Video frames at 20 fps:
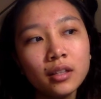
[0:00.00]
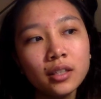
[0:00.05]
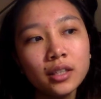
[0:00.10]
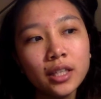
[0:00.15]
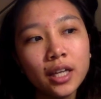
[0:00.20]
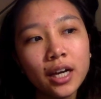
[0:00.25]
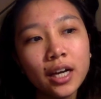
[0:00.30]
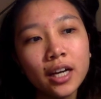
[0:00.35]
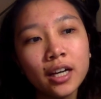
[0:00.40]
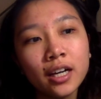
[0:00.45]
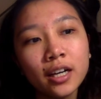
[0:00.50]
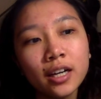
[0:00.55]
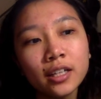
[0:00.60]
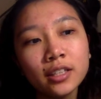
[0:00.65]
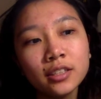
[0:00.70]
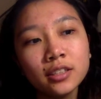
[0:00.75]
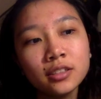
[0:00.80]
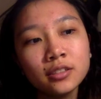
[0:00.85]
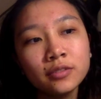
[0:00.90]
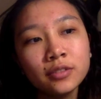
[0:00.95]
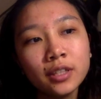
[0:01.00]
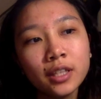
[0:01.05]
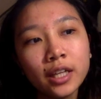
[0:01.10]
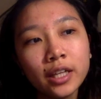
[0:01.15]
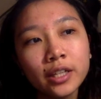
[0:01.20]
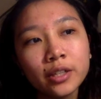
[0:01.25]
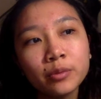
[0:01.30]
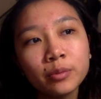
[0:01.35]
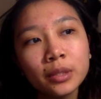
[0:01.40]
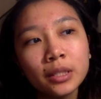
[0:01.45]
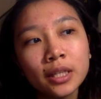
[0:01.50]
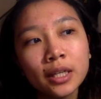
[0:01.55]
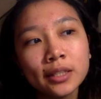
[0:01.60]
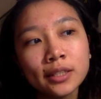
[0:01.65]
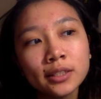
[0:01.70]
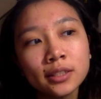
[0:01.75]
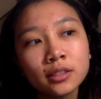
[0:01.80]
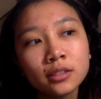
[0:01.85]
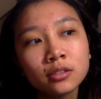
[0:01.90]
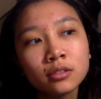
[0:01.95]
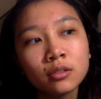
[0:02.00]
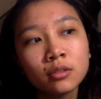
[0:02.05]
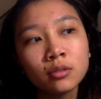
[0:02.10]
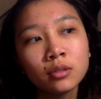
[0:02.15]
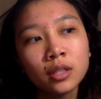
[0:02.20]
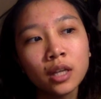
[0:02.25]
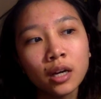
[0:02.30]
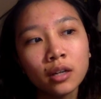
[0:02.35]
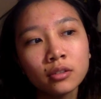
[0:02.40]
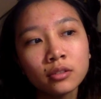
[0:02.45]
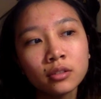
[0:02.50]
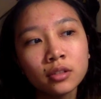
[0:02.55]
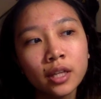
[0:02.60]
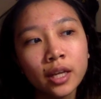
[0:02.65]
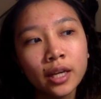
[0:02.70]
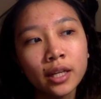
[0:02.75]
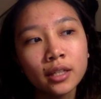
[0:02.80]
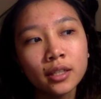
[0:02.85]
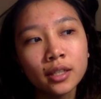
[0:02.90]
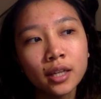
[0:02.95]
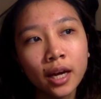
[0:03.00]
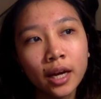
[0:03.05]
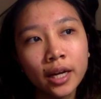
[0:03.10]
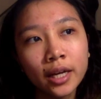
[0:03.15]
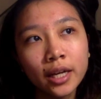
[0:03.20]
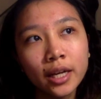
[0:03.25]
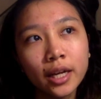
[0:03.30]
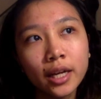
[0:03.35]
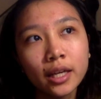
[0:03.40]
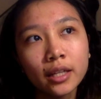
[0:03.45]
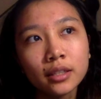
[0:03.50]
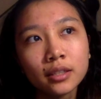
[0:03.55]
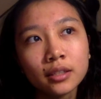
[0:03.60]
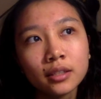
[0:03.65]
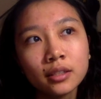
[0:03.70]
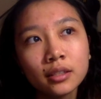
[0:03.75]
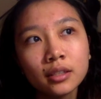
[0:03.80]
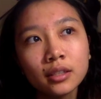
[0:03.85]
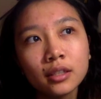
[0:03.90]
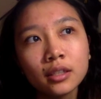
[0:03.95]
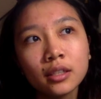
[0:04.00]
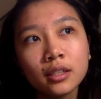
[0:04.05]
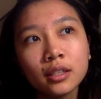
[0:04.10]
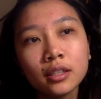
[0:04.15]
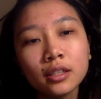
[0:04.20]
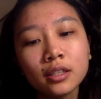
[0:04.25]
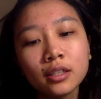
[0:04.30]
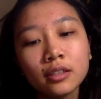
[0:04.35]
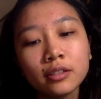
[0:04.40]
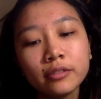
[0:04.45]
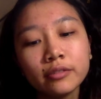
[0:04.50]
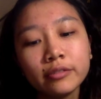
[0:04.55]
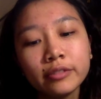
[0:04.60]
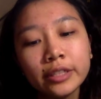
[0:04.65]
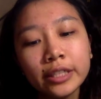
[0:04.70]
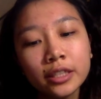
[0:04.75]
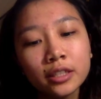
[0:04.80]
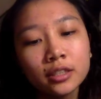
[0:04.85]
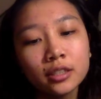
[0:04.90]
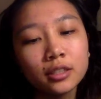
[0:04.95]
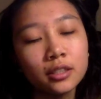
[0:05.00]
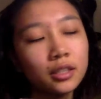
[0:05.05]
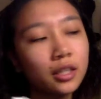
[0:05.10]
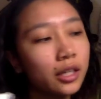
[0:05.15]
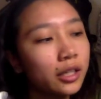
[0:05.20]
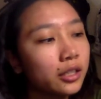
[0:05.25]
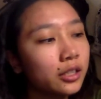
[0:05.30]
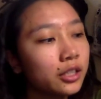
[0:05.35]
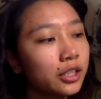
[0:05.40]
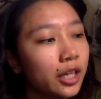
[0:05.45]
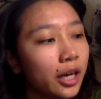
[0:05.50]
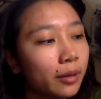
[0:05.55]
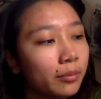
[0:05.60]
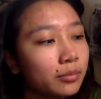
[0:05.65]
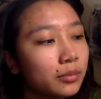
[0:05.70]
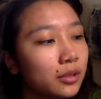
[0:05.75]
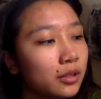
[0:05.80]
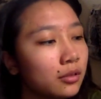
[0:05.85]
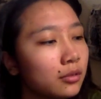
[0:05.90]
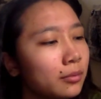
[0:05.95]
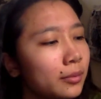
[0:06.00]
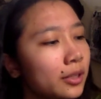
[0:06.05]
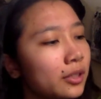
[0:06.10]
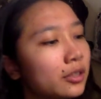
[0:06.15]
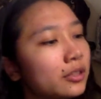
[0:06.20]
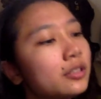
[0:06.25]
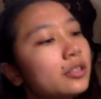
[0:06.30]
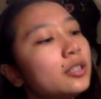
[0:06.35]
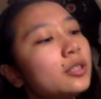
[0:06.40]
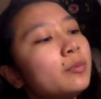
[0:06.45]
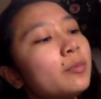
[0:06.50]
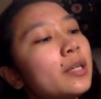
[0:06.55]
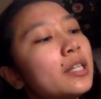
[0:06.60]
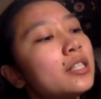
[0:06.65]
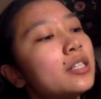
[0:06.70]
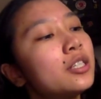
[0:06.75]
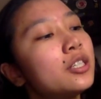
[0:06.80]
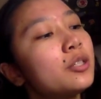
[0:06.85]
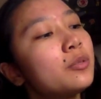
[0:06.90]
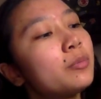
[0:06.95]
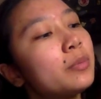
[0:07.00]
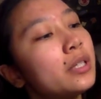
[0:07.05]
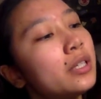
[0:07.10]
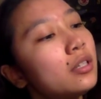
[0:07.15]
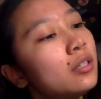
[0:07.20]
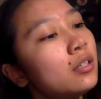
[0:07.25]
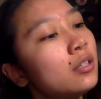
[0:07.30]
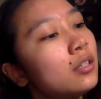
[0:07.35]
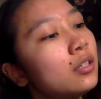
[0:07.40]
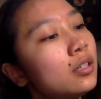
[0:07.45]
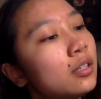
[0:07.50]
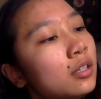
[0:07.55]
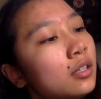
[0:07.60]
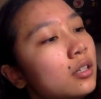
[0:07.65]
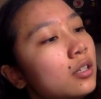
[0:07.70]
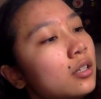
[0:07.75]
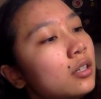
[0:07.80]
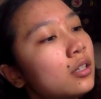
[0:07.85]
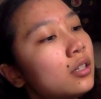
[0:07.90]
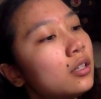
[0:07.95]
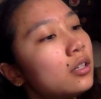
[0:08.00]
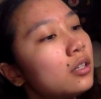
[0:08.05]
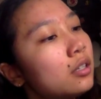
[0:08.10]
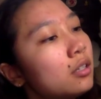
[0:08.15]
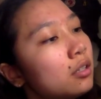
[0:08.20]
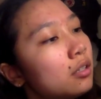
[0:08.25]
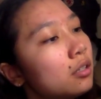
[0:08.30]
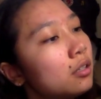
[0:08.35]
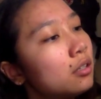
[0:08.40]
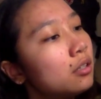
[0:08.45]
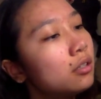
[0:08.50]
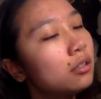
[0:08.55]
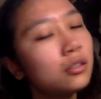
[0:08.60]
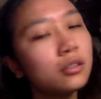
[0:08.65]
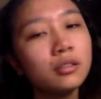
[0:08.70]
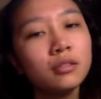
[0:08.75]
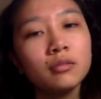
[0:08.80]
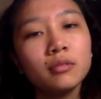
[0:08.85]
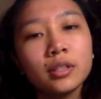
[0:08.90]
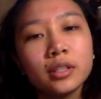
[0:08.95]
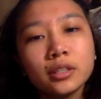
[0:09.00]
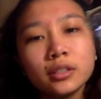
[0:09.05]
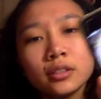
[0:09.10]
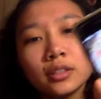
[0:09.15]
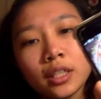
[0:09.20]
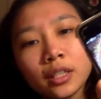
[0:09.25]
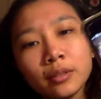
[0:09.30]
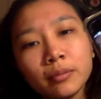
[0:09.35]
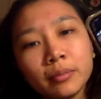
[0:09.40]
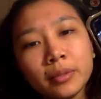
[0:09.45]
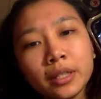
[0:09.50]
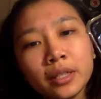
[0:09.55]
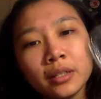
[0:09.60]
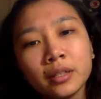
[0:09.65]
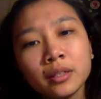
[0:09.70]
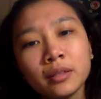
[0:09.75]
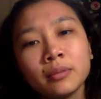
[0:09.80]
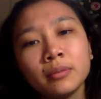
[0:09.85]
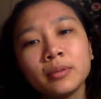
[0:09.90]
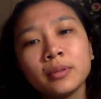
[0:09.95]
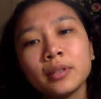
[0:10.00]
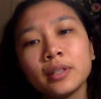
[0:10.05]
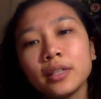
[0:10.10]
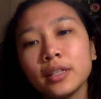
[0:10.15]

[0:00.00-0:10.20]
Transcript: yeah, I just feel like it'd be nice to slow down at night and read like a chapter. Oh my god, you just messaged me. I don't know what you sent me. But,